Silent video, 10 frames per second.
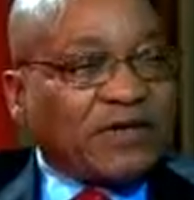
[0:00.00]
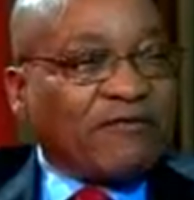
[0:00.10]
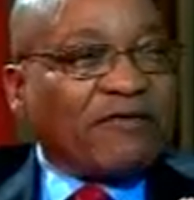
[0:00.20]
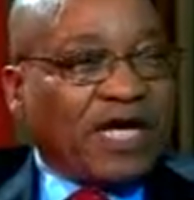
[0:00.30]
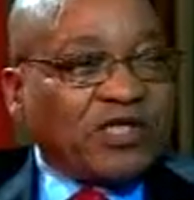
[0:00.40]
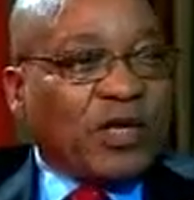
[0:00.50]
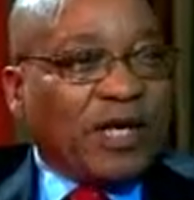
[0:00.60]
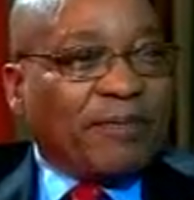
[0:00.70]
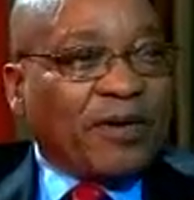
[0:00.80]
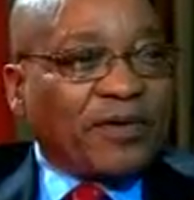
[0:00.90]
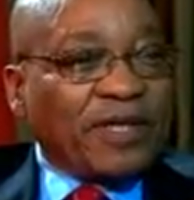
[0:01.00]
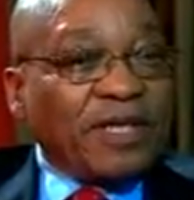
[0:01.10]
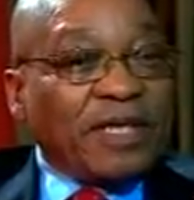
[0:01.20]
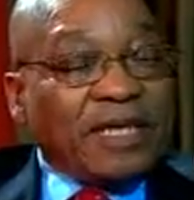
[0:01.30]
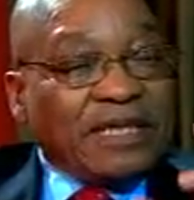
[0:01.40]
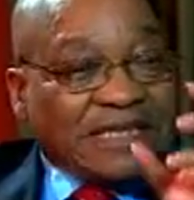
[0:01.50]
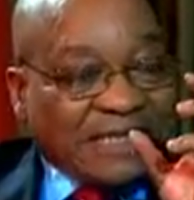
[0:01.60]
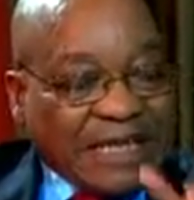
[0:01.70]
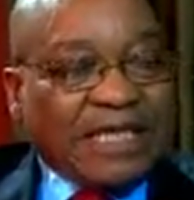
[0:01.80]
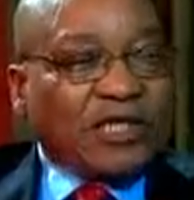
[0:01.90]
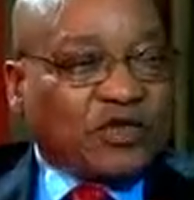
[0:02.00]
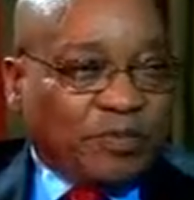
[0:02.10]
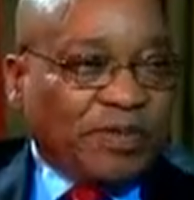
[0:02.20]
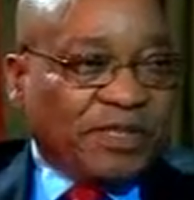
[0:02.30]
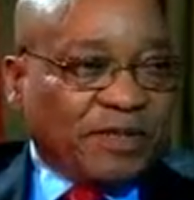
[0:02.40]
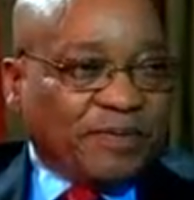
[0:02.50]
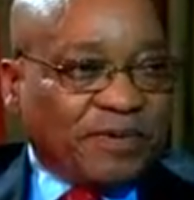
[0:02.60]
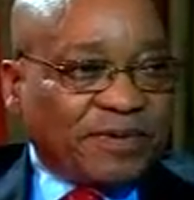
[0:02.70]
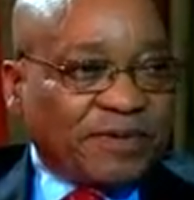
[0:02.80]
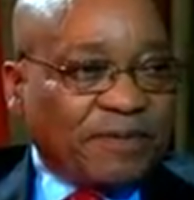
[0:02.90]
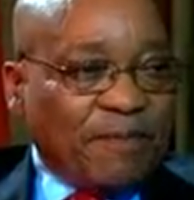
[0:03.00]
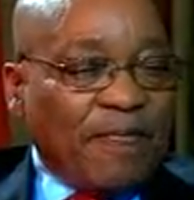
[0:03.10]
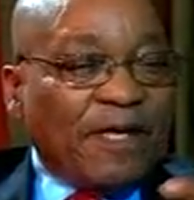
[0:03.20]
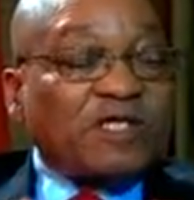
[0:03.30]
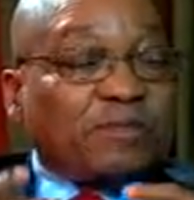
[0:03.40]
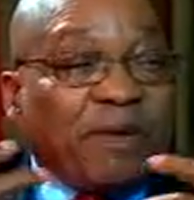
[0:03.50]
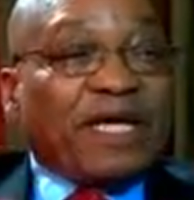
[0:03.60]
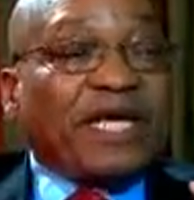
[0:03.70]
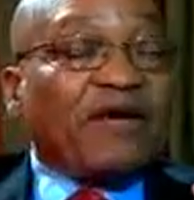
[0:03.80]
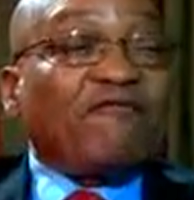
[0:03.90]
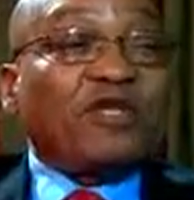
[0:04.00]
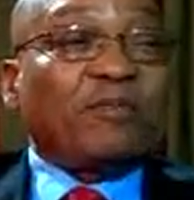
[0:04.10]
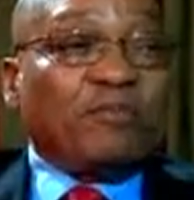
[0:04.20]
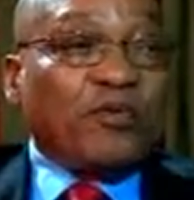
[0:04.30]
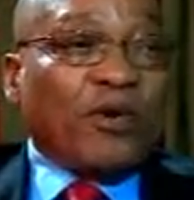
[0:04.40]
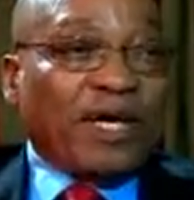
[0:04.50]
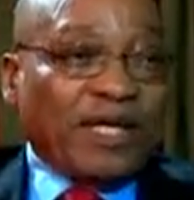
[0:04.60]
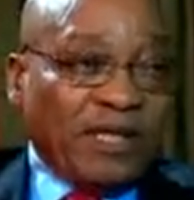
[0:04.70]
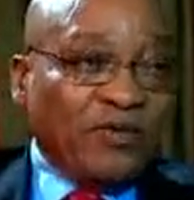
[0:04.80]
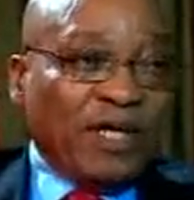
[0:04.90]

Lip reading: South Africa is all about. Sticking to principles, speaking for the poor in